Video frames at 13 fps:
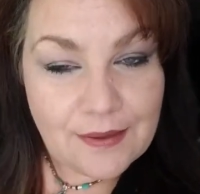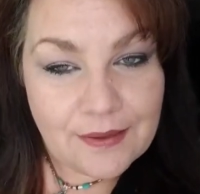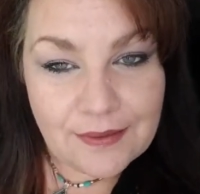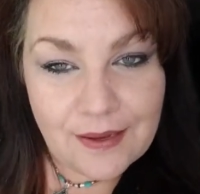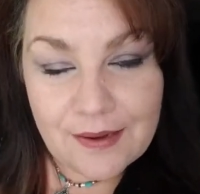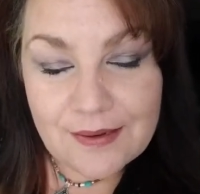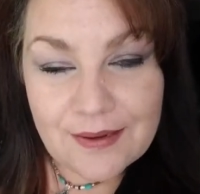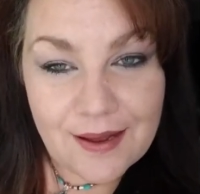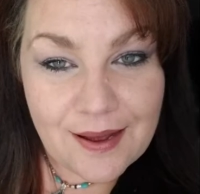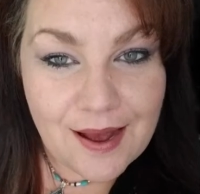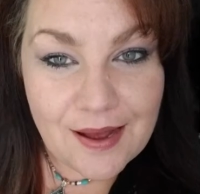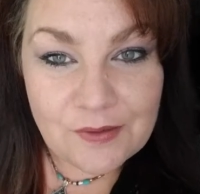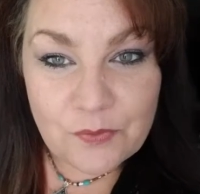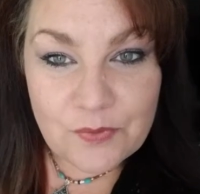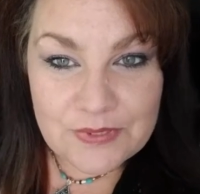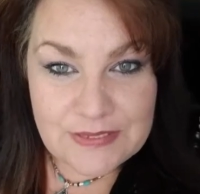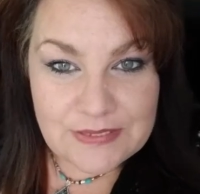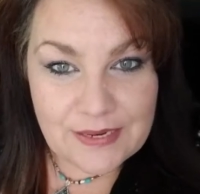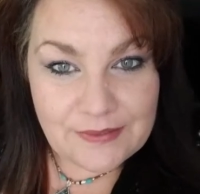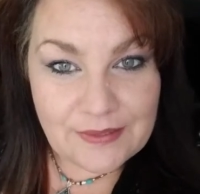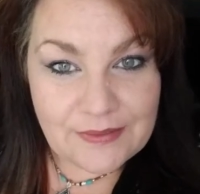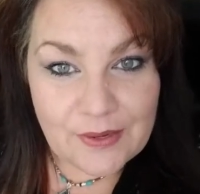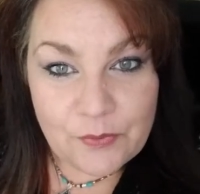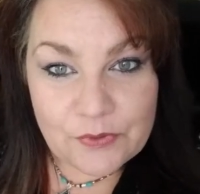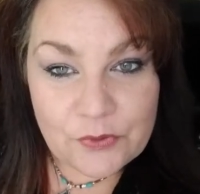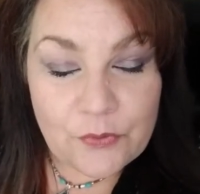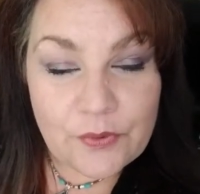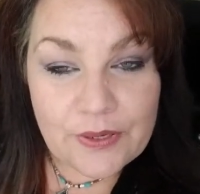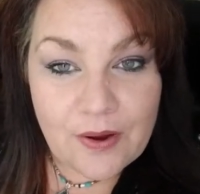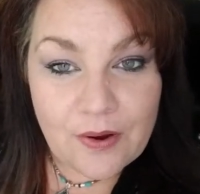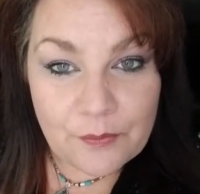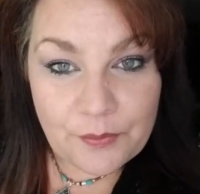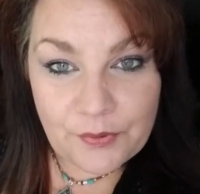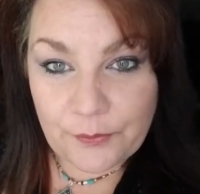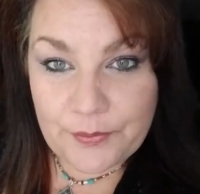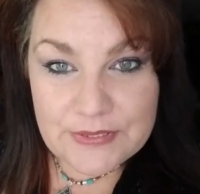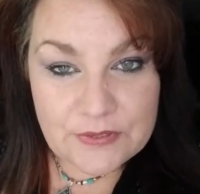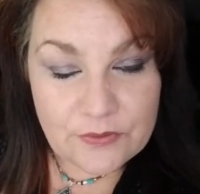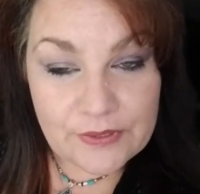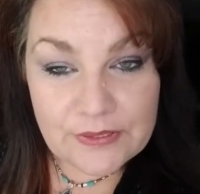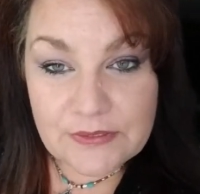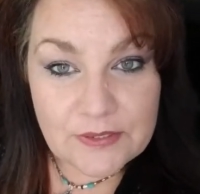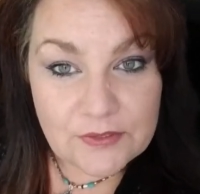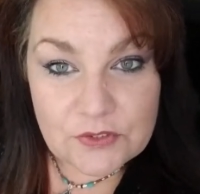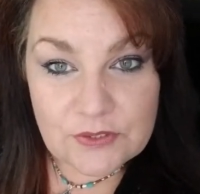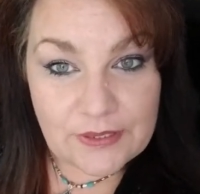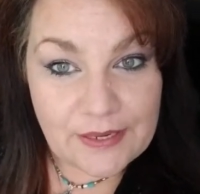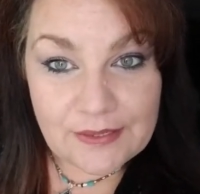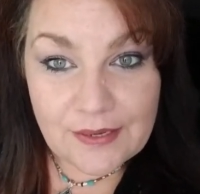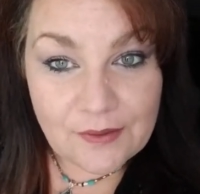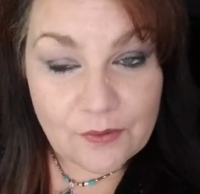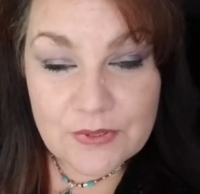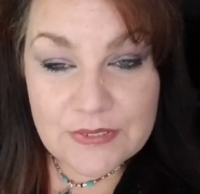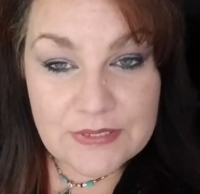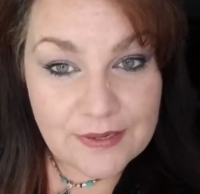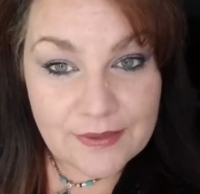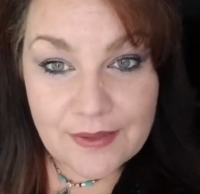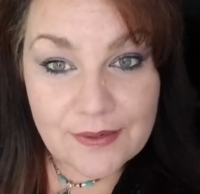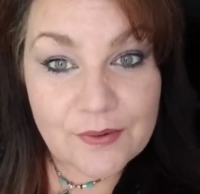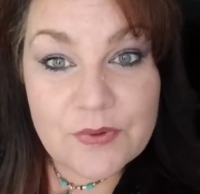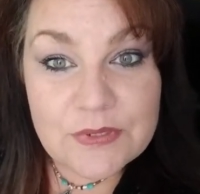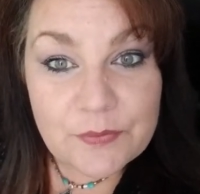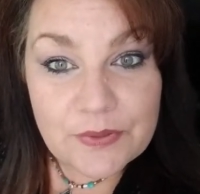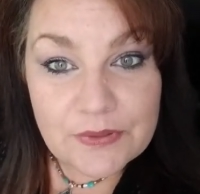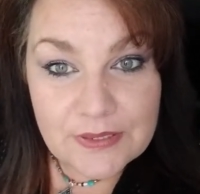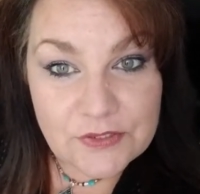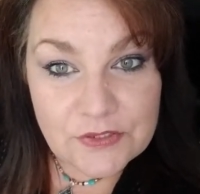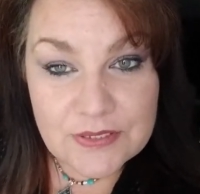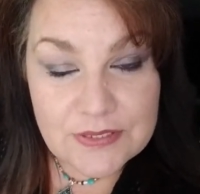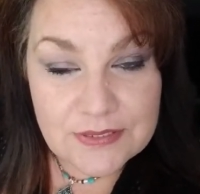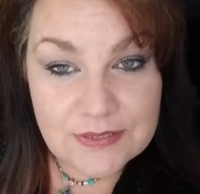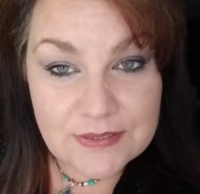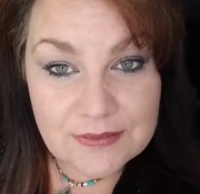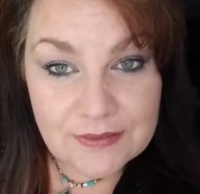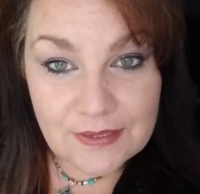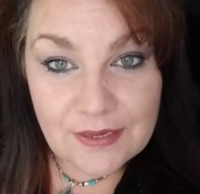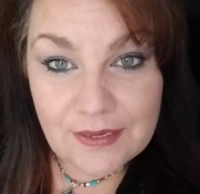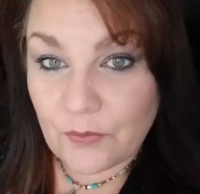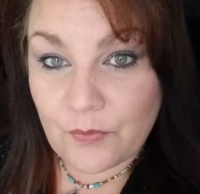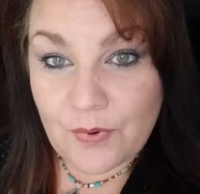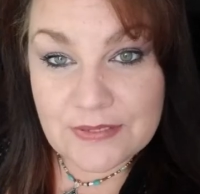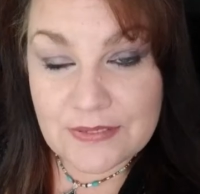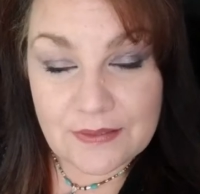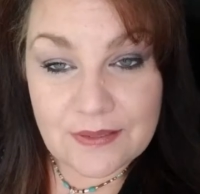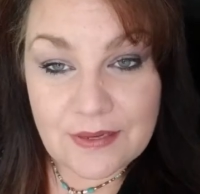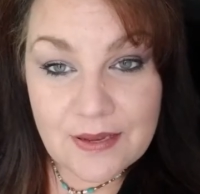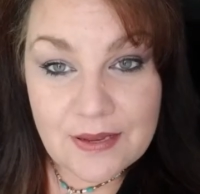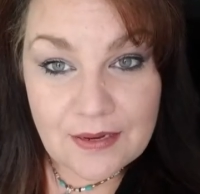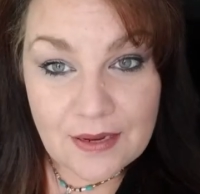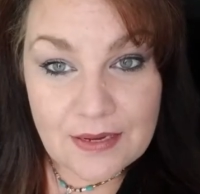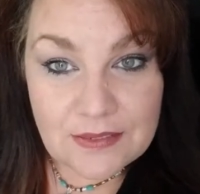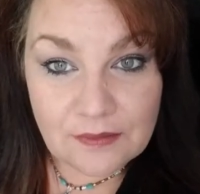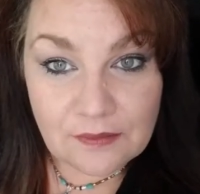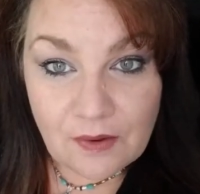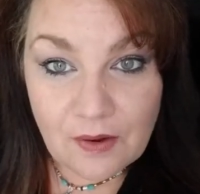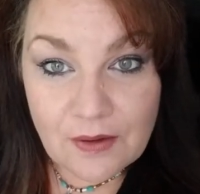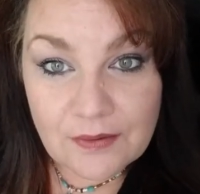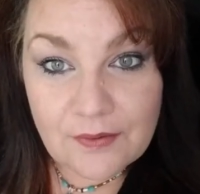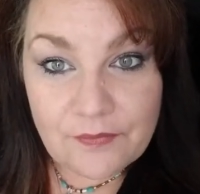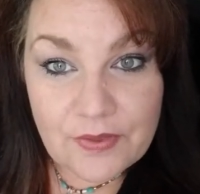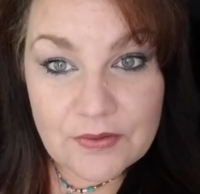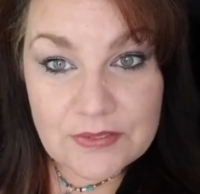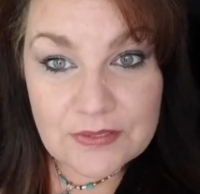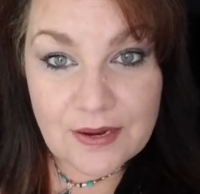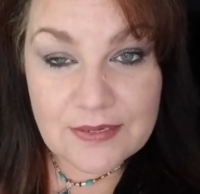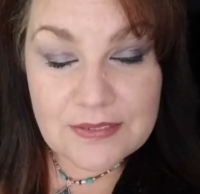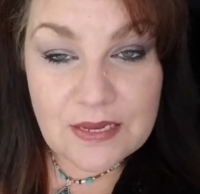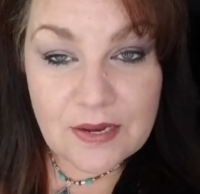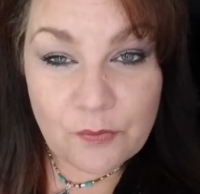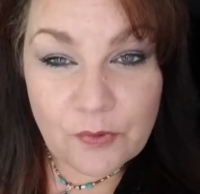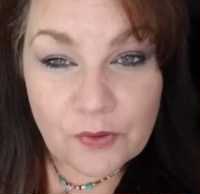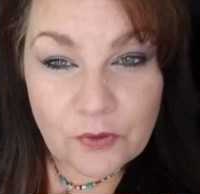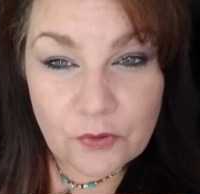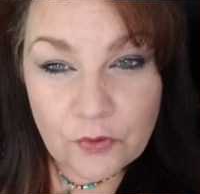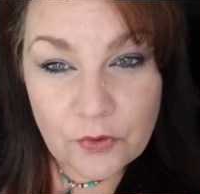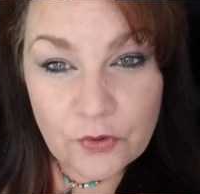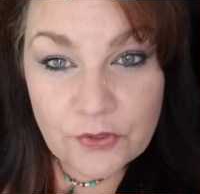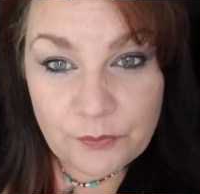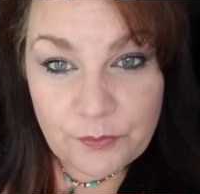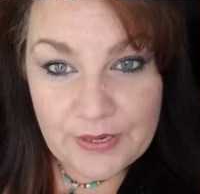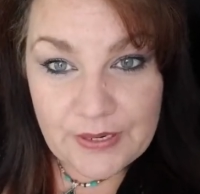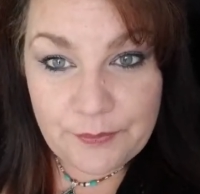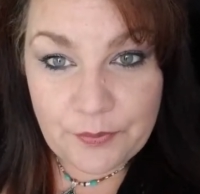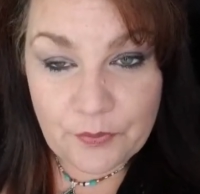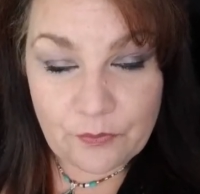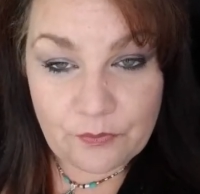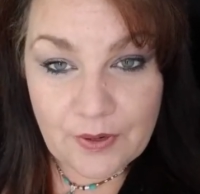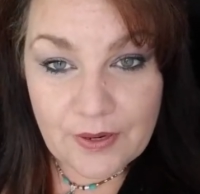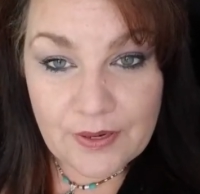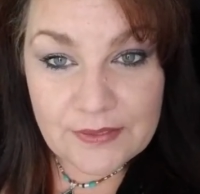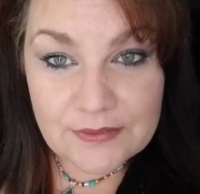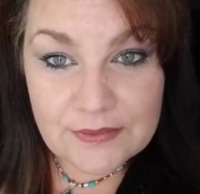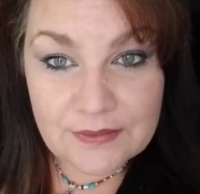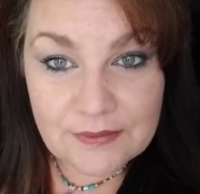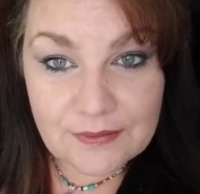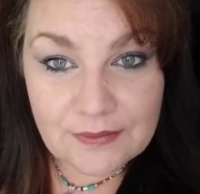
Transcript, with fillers: And I don't want to say that they were doing it on purpose or intentionally, and I don't want to say that it was malicious. It wasn't. Because a lot of those guys, they were good people, right?